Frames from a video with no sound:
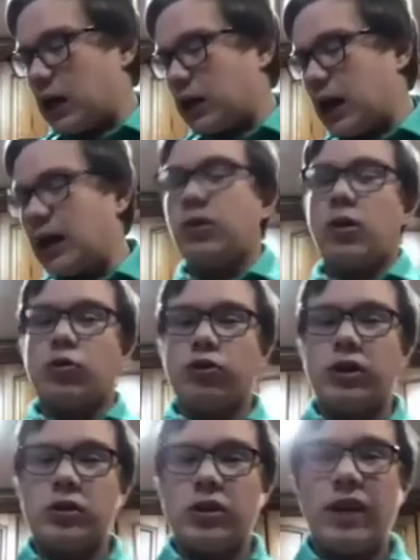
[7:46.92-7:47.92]
I don't know.
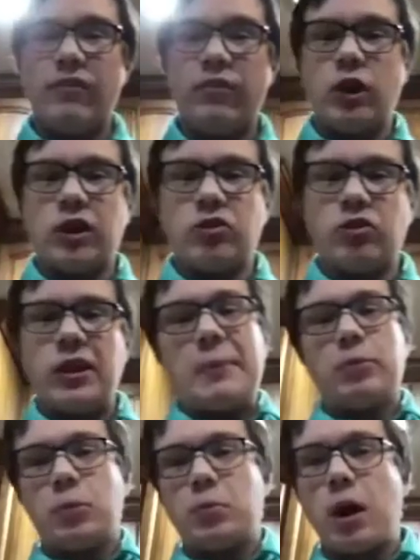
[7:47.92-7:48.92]
I feel like Snap
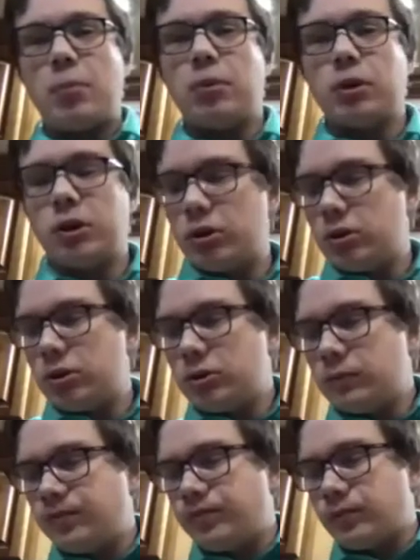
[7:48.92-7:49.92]
are probably,
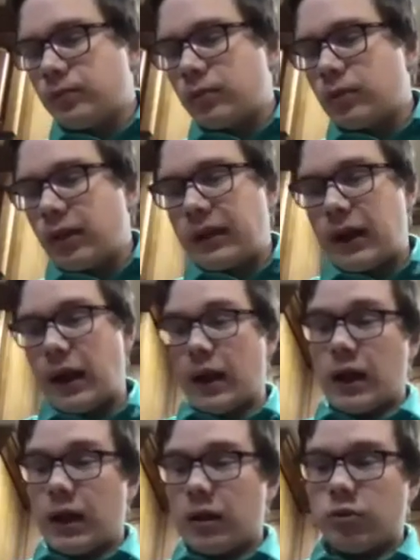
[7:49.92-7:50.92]
like,
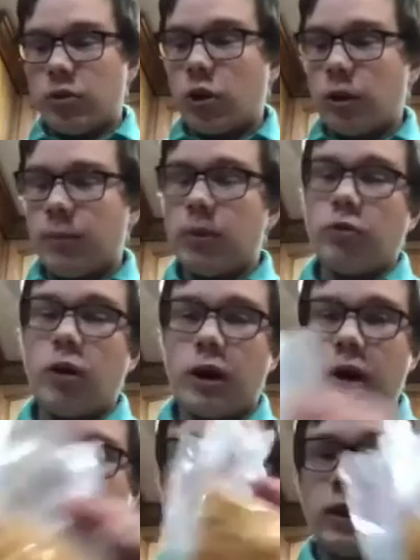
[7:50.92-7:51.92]
don't get me wrong, I
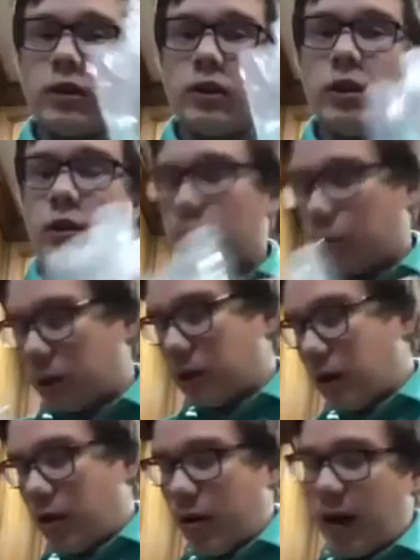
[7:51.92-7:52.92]
like these, but
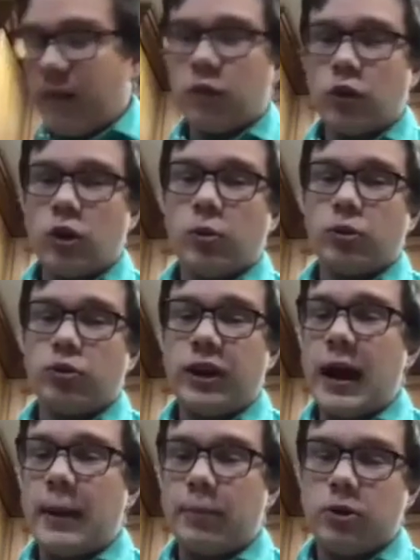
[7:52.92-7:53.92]
I'll have to go with
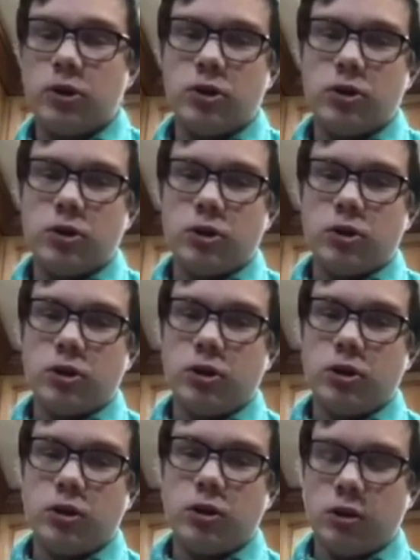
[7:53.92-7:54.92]
Snap
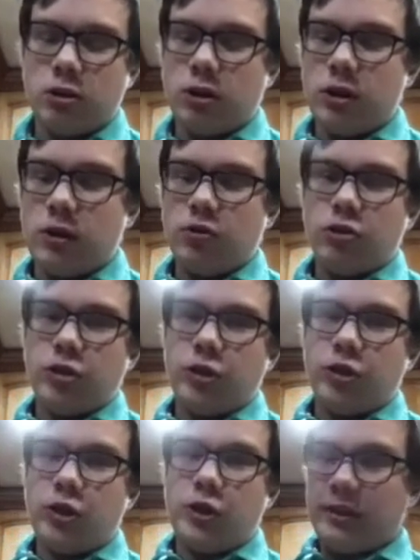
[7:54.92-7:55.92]
in
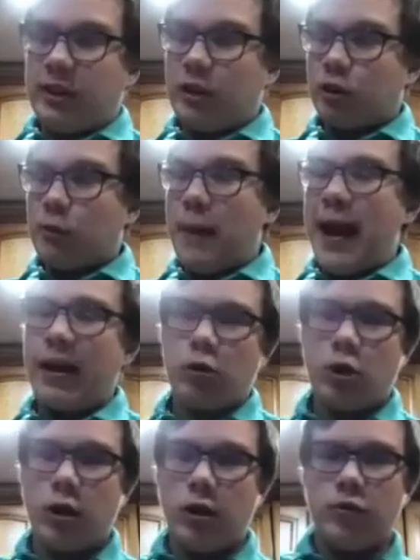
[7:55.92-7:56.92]
this
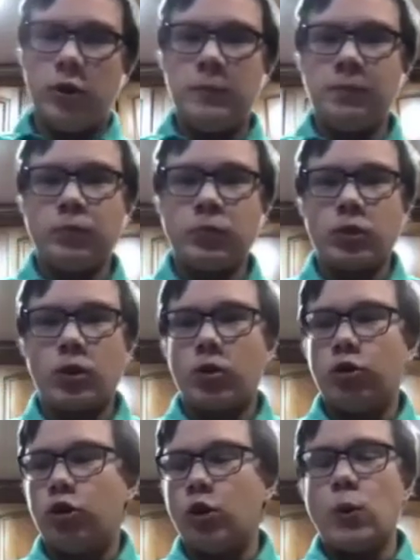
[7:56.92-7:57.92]
battle of
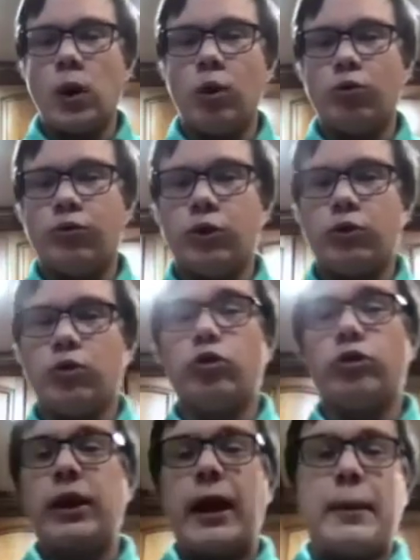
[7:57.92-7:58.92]
duos versus
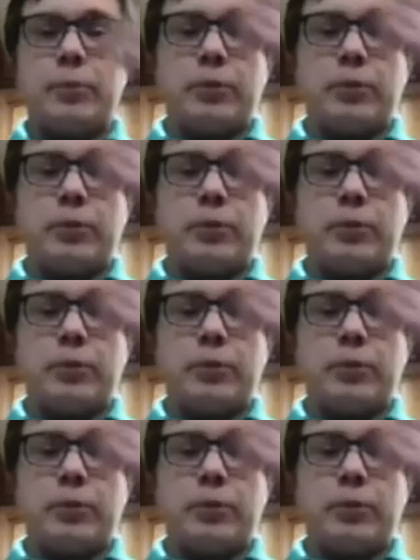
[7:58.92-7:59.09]
Snap.